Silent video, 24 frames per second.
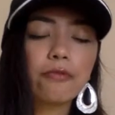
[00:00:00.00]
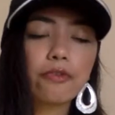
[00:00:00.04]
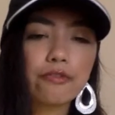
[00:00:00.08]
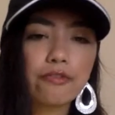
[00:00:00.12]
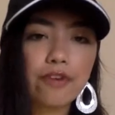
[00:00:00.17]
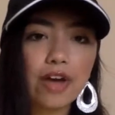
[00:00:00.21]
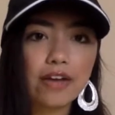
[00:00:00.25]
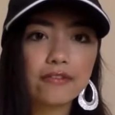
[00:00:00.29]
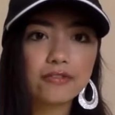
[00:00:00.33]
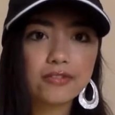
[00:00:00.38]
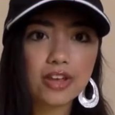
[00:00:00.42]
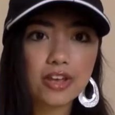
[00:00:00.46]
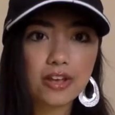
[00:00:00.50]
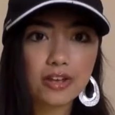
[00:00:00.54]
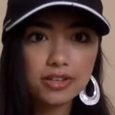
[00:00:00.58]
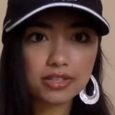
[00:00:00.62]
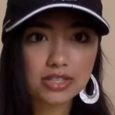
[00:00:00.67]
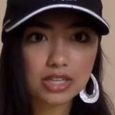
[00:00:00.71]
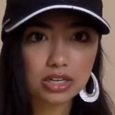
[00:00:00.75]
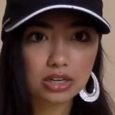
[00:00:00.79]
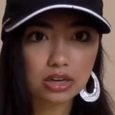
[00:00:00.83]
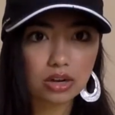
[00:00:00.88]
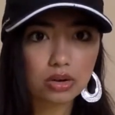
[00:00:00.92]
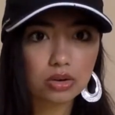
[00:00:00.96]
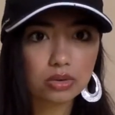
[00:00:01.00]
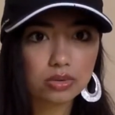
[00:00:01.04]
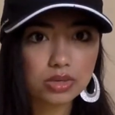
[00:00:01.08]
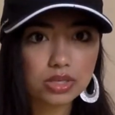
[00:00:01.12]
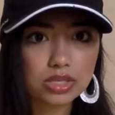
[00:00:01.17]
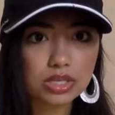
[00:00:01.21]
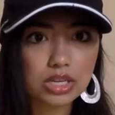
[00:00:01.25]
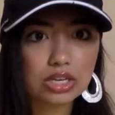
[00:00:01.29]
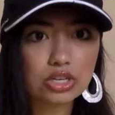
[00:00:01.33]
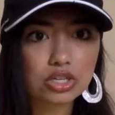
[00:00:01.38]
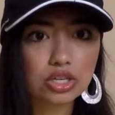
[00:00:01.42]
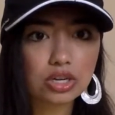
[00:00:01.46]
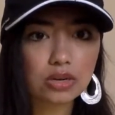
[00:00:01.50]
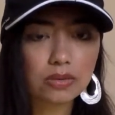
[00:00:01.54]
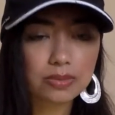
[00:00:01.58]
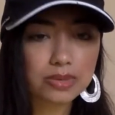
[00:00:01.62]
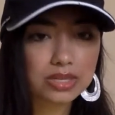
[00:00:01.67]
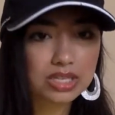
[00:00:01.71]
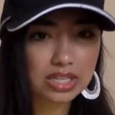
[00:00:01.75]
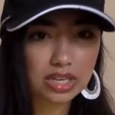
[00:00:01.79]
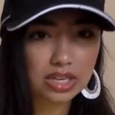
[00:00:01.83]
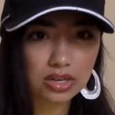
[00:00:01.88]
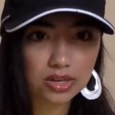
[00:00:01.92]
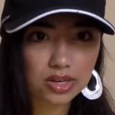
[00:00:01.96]
for five days, and go to his station and be
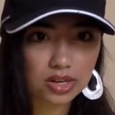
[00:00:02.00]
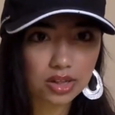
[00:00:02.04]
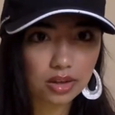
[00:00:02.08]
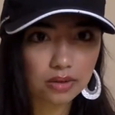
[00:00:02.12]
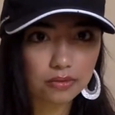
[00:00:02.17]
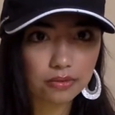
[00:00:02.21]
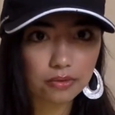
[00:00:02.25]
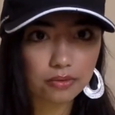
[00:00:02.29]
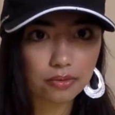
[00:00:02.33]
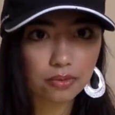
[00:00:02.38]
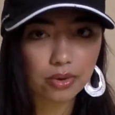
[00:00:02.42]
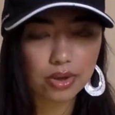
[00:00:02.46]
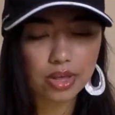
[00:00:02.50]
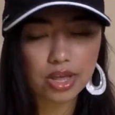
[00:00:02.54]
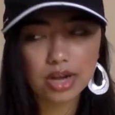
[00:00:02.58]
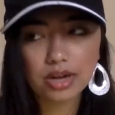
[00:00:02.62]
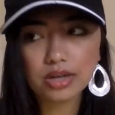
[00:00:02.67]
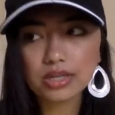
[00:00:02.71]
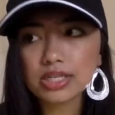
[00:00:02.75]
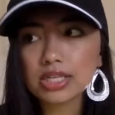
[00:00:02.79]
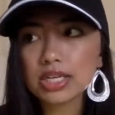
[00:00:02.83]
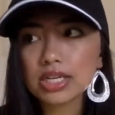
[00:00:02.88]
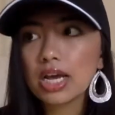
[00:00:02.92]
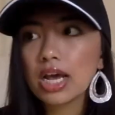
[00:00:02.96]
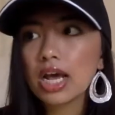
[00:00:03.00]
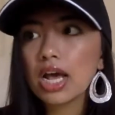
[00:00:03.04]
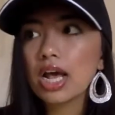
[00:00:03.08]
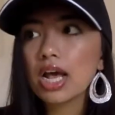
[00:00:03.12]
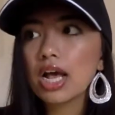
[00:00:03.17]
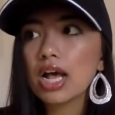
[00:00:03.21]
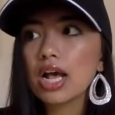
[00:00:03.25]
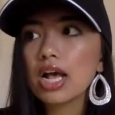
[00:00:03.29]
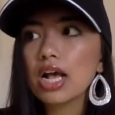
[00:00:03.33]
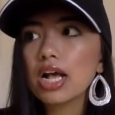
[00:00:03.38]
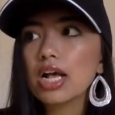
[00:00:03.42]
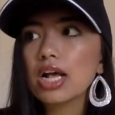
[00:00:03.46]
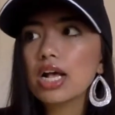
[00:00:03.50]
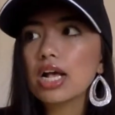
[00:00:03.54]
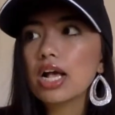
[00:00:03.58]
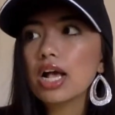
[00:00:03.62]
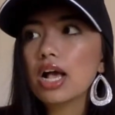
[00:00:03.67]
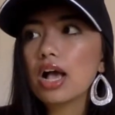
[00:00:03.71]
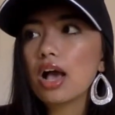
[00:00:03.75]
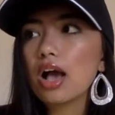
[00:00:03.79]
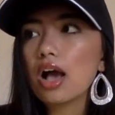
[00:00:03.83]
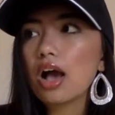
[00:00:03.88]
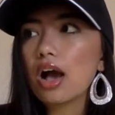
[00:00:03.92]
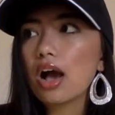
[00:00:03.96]
stationed there for four years,
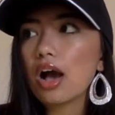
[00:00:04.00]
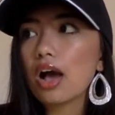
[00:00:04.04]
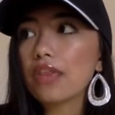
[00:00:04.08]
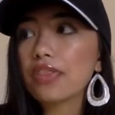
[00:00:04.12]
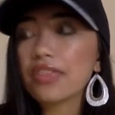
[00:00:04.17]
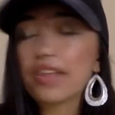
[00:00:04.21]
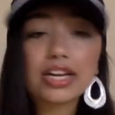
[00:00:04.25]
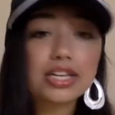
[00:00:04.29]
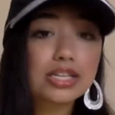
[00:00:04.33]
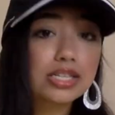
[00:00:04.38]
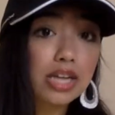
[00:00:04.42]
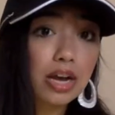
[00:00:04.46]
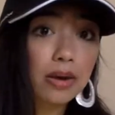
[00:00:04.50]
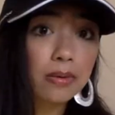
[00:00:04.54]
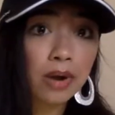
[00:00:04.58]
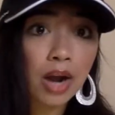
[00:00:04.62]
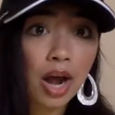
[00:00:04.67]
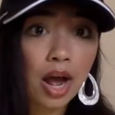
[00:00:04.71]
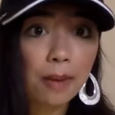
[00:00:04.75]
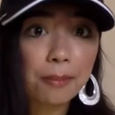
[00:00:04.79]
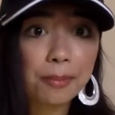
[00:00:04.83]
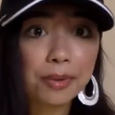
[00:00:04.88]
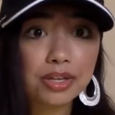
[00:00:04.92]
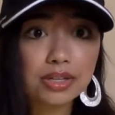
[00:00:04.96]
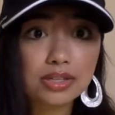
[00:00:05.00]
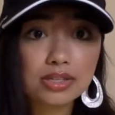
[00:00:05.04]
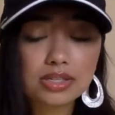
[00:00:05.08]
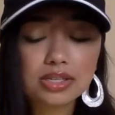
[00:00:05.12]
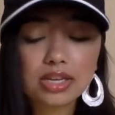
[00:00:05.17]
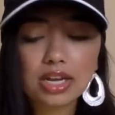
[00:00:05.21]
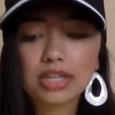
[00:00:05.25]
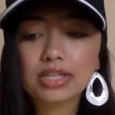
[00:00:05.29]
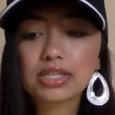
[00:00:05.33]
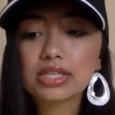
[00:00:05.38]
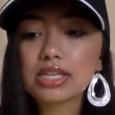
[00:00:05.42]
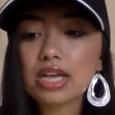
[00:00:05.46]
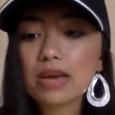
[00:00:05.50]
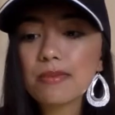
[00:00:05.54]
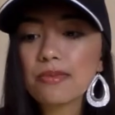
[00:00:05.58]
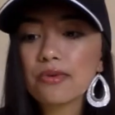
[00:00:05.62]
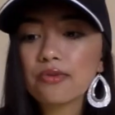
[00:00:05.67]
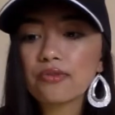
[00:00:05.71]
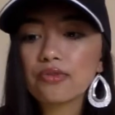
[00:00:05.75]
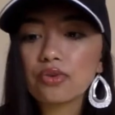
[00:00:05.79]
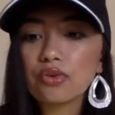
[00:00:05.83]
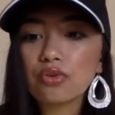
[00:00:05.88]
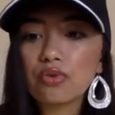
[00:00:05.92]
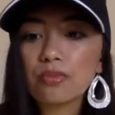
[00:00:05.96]
that is not what happens. And some of
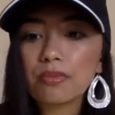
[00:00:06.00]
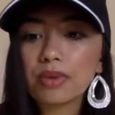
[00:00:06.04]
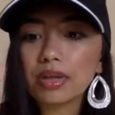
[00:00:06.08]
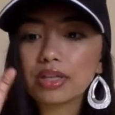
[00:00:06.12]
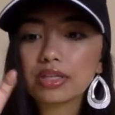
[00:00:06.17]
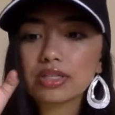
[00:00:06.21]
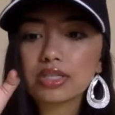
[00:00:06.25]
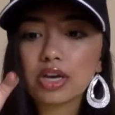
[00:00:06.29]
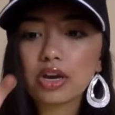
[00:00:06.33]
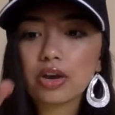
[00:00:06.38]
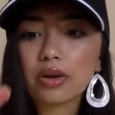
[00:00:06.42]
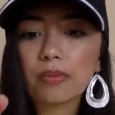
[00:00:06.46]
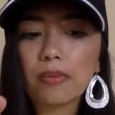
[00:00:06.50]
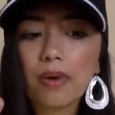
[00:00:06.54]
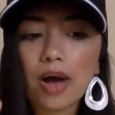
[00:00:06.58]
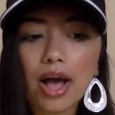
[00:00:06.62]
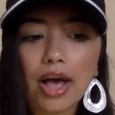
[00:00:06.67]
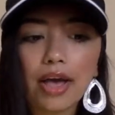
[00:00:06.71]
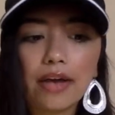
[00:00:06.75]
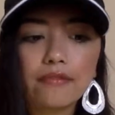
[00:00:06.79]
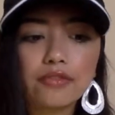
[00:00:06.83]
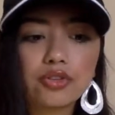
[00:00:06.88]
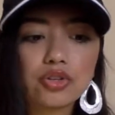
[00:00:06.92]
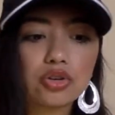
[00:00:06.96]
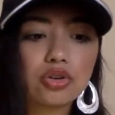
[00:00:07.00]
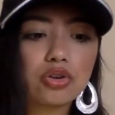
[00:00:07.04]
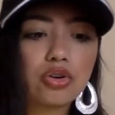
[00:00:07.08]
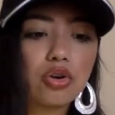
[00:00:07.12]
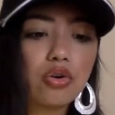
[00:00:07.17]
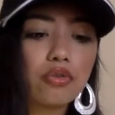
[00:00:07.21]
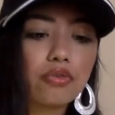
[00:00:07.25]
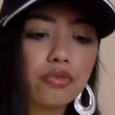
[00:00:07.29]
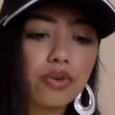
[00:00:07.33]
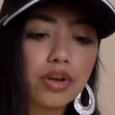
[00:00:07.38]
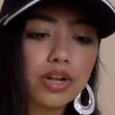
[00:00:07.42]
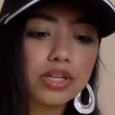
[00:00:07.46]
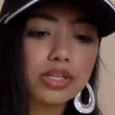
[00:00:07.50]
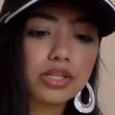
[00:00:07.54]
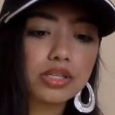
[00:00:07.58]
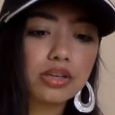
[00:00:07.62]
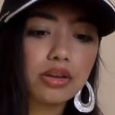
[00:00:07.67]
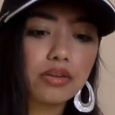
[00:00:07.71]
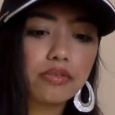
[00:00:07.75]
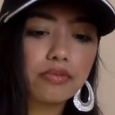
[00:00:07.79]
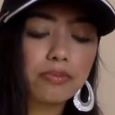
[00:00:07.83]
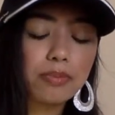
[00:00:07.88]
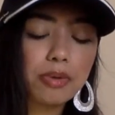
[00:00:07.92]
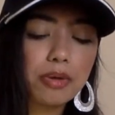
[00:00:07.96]
you military wives or girlfriends
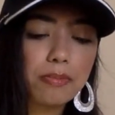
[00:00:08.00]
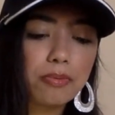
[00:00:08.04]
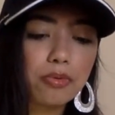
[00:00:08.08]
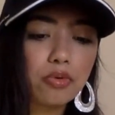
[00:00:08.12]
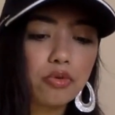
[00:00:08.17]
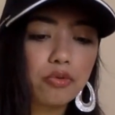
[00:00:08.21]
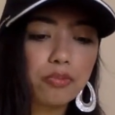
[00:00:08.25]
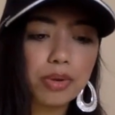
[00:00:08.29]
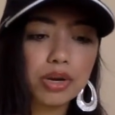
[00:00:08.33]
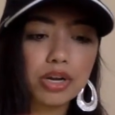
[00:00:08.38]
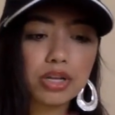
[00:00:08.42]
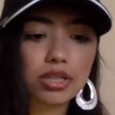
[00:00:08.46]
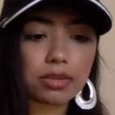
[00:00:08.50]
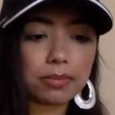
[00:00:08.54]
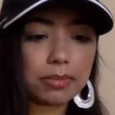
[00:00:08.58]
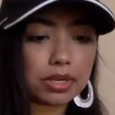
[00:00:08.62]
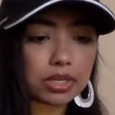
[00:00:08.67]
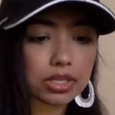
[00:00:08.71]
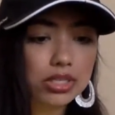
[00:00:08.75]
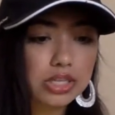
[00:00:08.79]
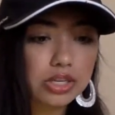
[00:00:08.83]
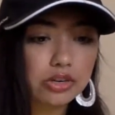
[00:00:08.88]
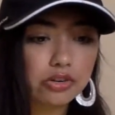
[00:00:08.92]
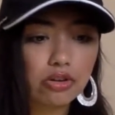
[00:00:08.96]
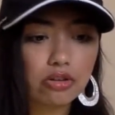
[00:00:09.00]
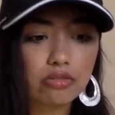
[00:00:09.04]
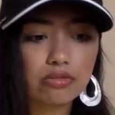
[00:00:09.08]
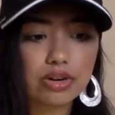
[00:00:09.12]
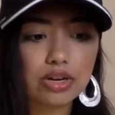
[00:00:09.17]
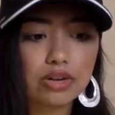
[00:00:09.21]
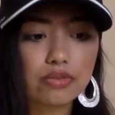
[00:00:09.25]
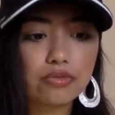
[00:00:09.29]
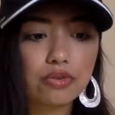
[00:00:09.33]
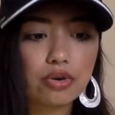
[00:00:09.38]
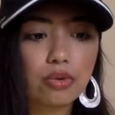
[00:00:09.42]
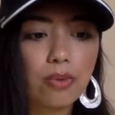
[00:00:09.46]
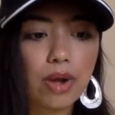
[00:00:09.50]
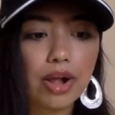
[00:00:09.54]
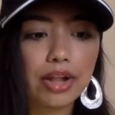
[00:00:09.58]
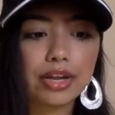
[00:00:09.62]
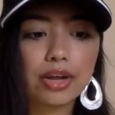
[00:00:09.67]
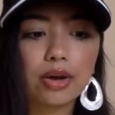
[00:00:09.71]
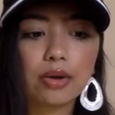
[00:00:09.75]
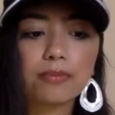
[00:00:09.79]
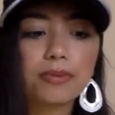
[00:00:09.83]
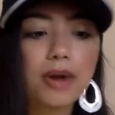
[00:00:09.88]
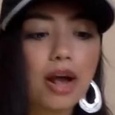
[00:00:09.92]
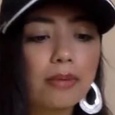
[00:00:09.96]
of people who have been in the military already for a while
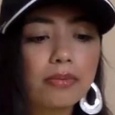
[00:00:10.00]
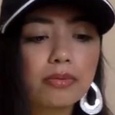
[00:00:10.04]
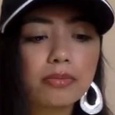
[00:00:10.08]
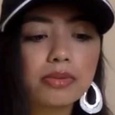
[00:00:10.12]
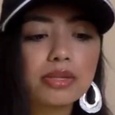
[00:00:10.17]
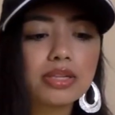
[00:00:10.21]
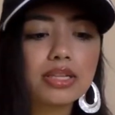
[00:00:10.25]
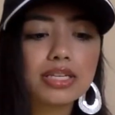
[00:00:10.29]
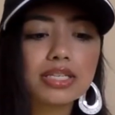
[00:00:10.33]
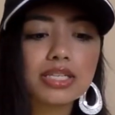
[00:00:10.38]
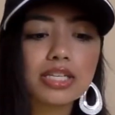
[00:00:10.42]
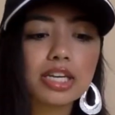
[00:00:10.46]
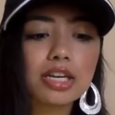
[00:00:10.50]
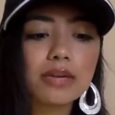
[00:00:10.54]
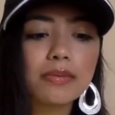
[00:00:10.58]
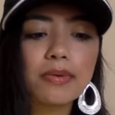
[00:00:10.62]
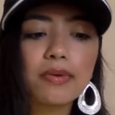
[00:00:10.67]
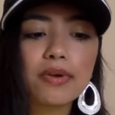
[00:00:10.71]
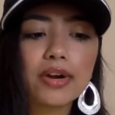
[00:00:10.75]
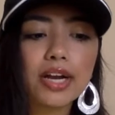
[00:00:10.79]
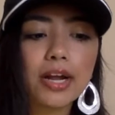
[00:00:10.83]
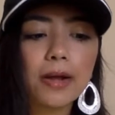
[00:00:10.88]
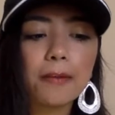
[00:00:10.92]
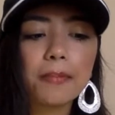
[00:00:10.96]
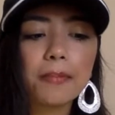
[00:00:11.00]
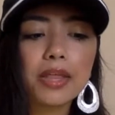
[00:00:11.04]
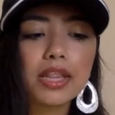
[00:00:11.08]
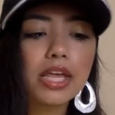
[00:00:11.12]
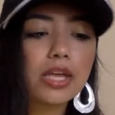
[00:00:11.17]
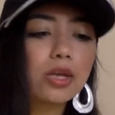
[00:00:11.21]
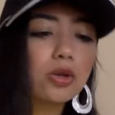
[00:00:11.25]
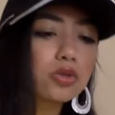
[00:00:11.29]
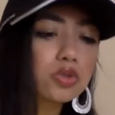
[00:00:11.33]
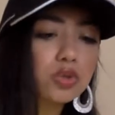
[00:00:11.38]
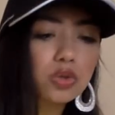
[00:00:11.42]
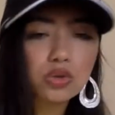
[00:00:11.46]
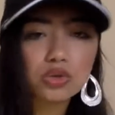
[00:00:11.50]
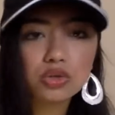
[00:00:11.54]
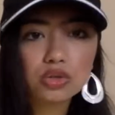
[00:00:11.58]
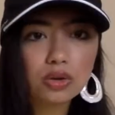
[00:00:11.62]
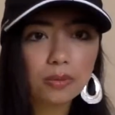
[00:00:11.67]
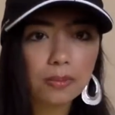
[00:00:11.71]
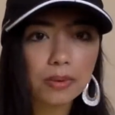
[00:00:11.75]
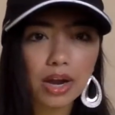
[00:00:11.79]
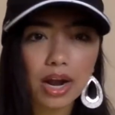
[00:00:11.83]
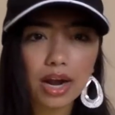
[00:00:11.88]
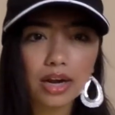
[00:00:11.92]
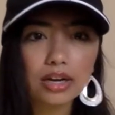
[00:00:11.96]
now probably listening to me right now and being like, you're so
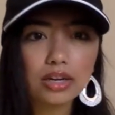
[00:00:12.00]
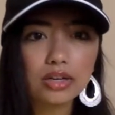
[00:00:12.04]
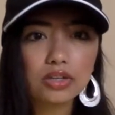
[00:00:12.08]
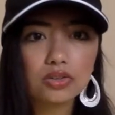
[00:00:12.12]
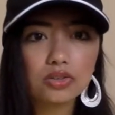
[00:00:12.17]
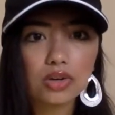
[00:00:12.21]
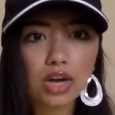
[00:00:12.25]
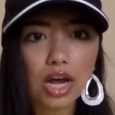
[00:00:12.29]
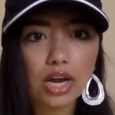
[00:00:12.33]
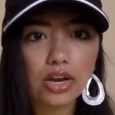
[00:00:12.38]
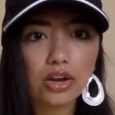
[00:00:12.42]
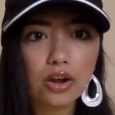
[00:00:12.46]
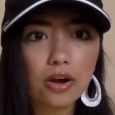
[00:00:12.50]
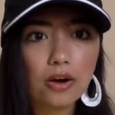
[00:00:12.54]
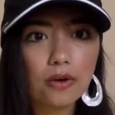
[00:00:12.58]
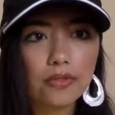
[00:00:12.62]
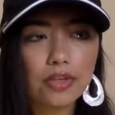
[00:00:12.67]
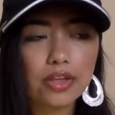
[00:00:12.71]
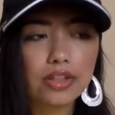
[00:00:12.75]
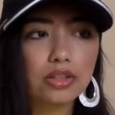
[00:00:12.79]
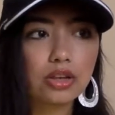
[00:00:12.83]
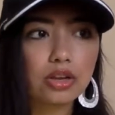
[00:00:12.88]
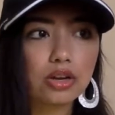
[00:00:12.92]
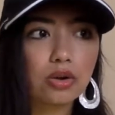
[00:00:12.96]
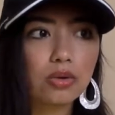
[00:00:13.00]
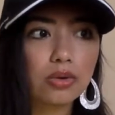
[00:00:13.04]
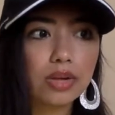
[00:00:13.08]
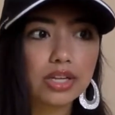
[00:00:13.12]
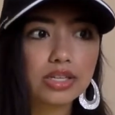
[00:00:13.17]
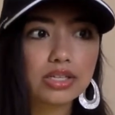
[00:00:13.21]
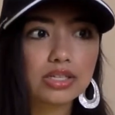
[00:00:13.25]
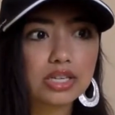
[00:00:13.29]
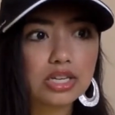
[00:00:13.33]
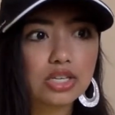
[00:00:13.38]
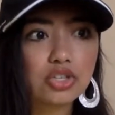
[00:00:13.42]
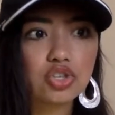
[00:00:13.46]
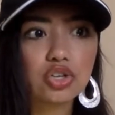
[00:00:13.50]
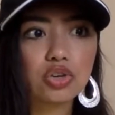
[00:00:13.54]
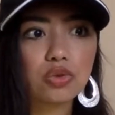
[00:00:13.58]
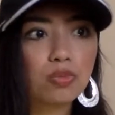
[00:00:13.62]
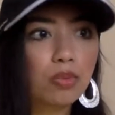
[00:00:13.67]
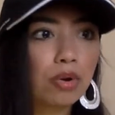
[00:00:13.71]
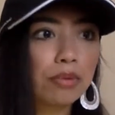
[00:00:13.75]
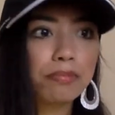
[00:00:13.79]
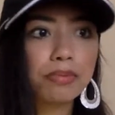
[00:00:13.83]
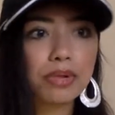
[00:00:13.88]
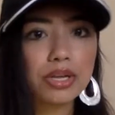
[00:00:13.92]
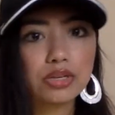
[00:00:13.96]
stupid, how did you not know that they don't get stationed in
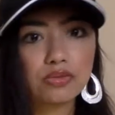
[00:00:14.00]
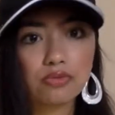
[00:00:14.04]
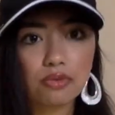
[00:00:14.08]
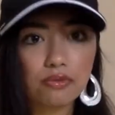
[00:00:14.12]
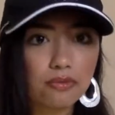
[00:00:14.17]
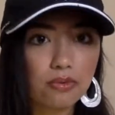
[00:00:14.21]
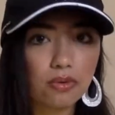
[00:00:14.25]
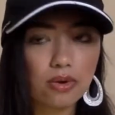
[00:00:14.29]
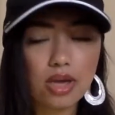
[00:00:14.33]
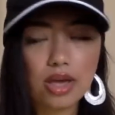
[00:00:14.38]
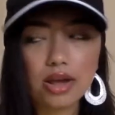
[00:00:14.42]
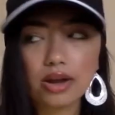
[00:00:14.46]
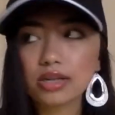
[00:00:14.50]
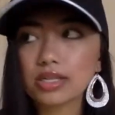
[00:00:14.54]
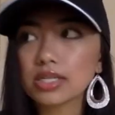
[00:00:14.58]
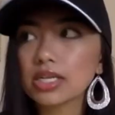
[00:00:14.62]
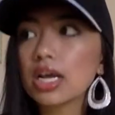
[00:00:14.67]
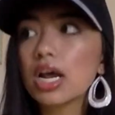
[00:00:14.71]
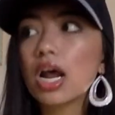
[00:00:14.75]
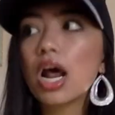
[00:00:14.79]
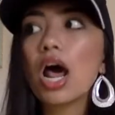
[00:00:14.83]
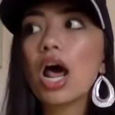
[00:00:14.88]
one place for four years?